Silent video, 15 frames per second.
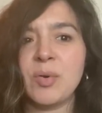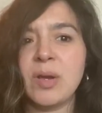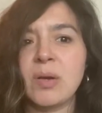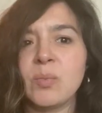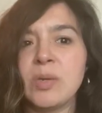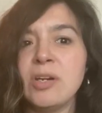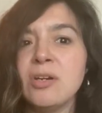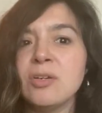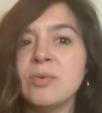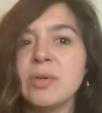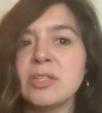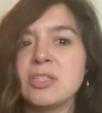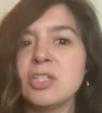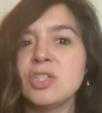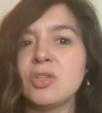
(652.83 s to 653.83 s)
and we are
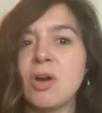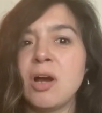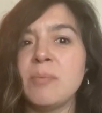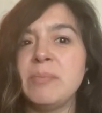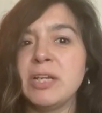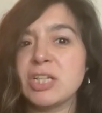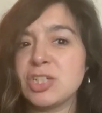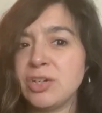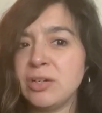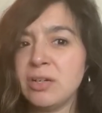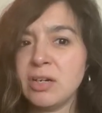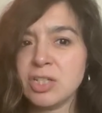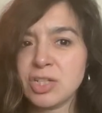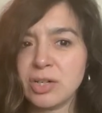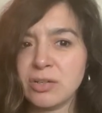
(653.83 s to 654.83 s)
going to draw a picture in
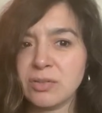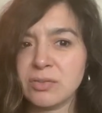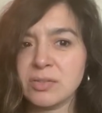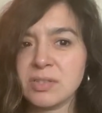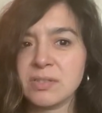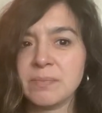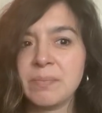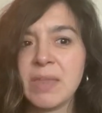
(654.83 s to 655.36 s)
our journals